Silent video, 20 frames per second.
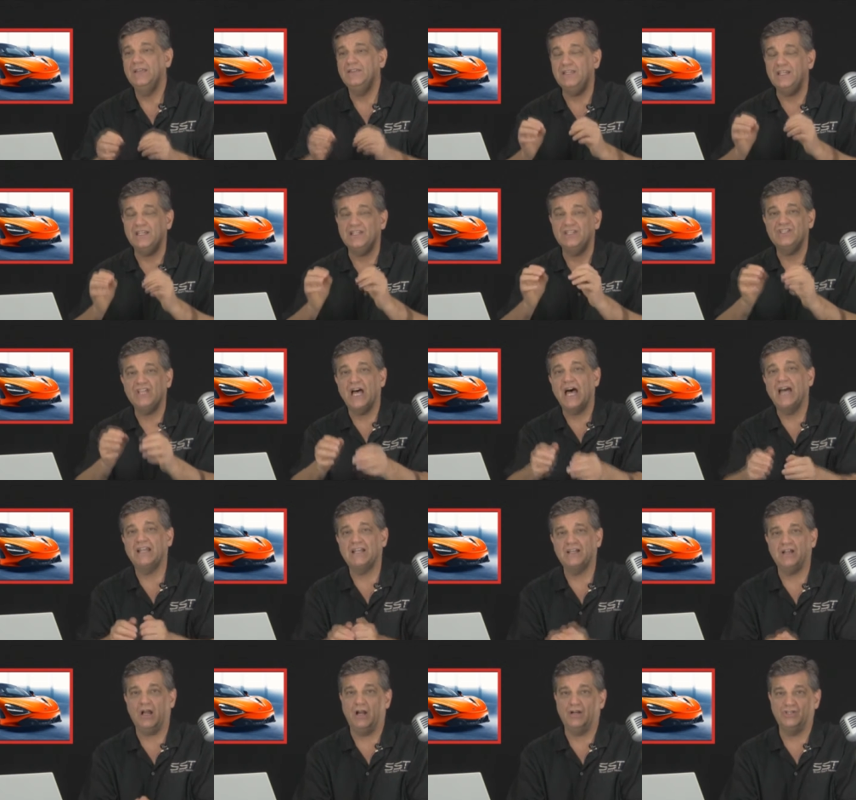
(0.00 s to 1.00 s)
the
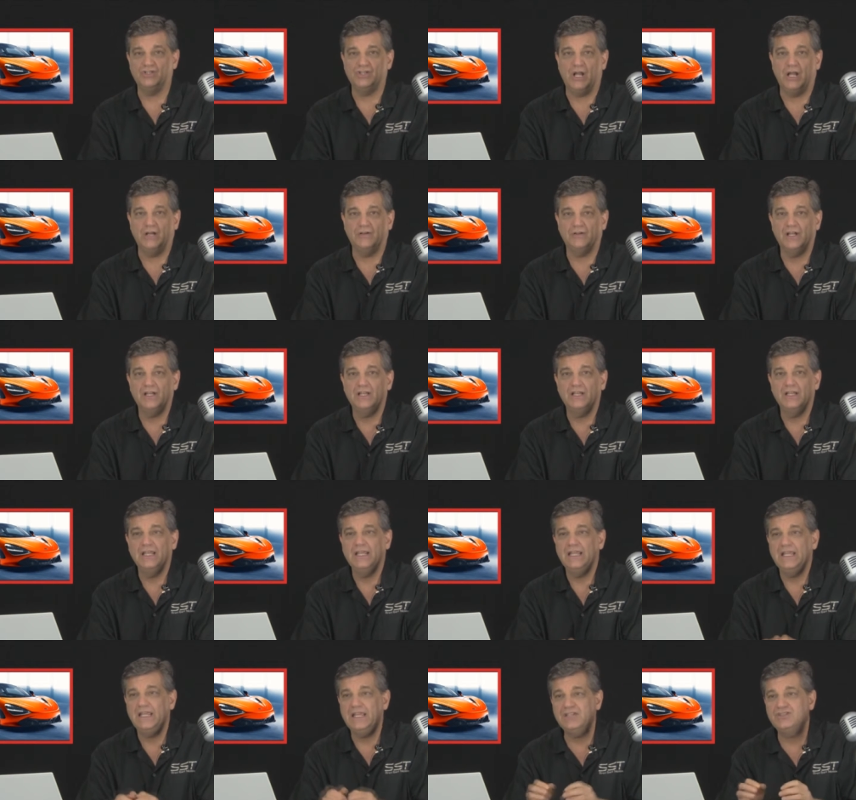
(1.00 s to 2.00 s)
exotic car genre,
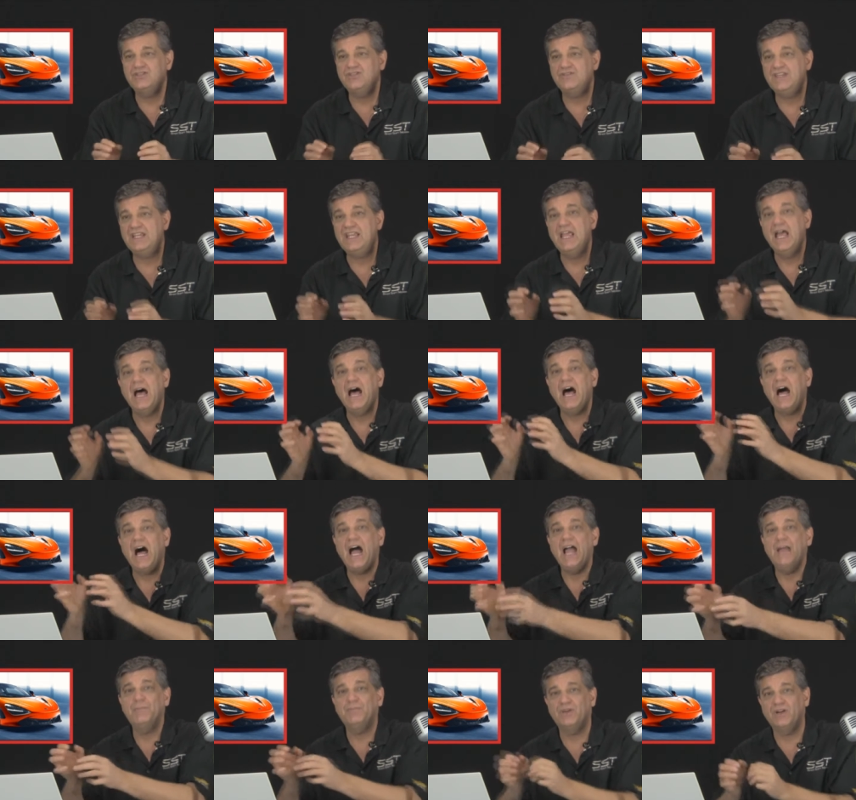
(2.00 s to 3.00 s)
into the
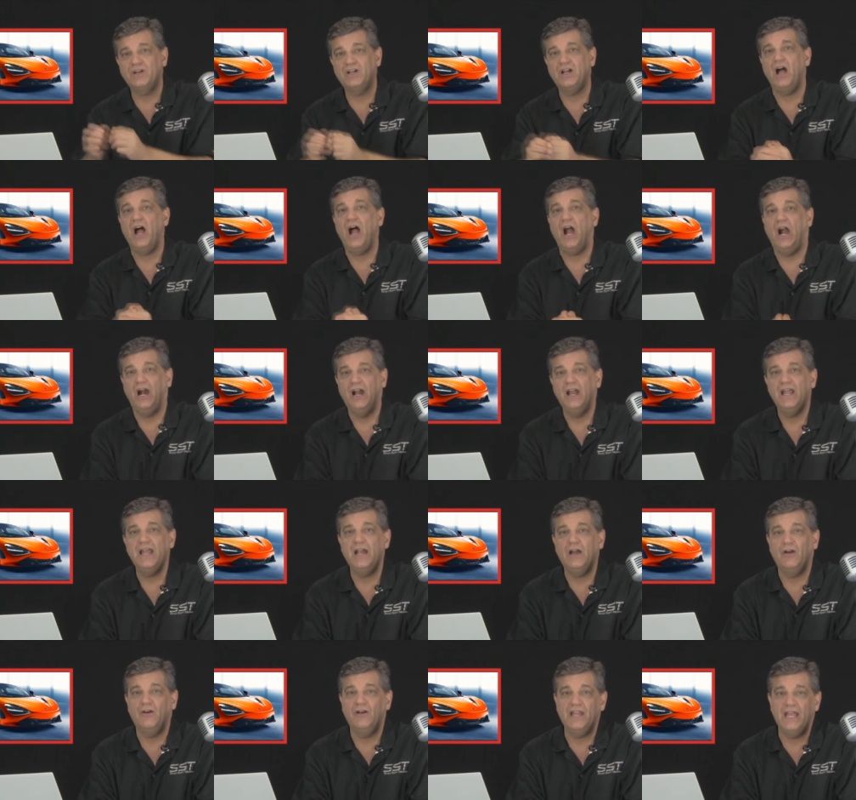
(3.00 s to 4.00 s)
hypercar
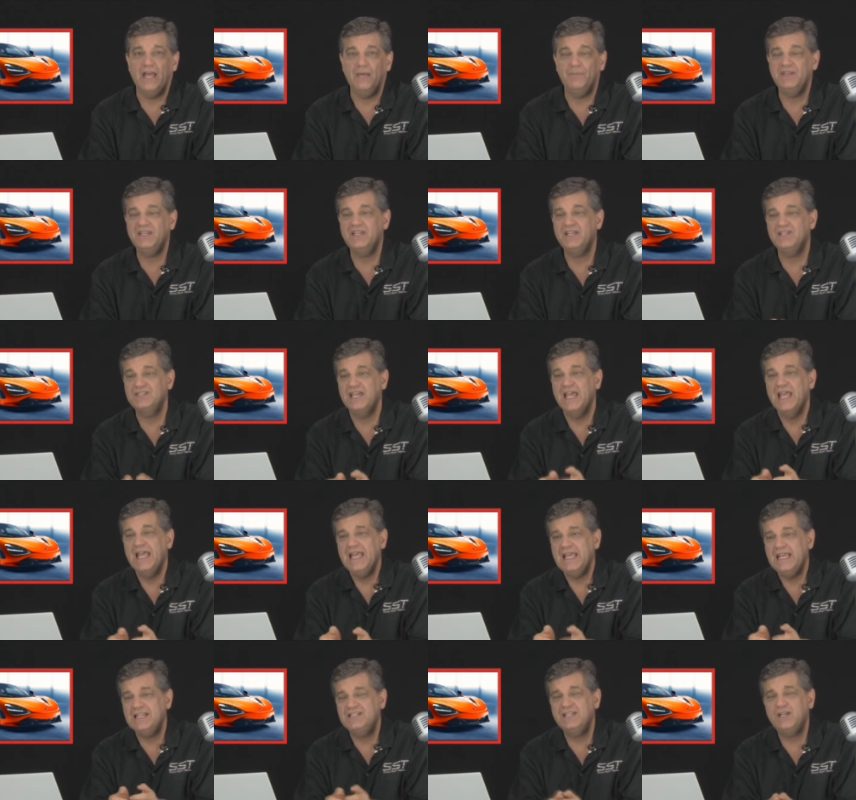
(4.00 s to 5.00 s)
area because
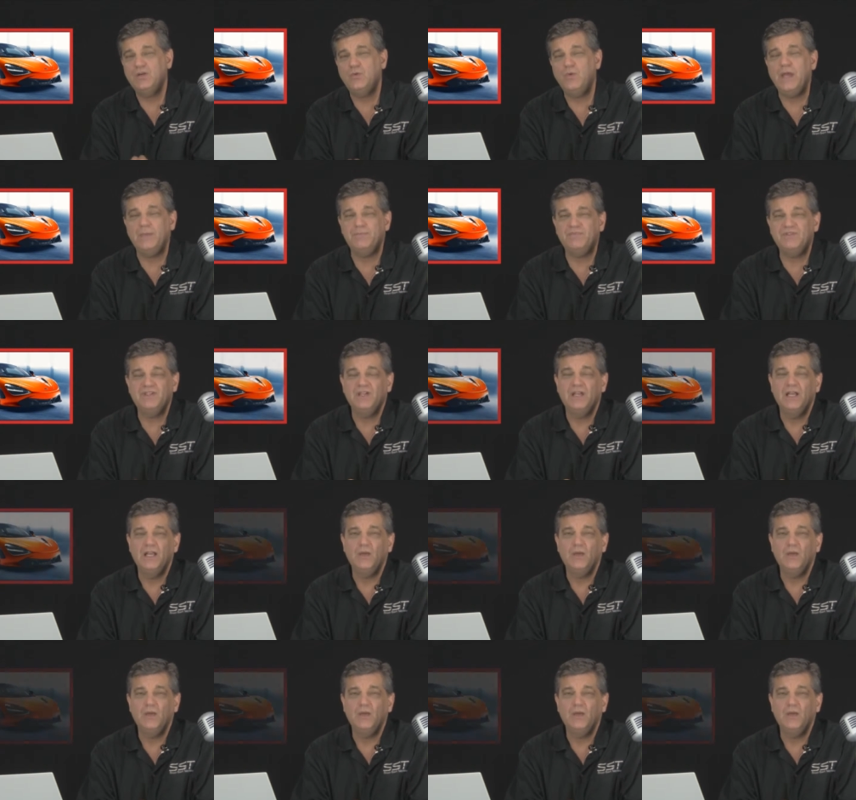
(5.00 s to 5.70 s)
it's equipped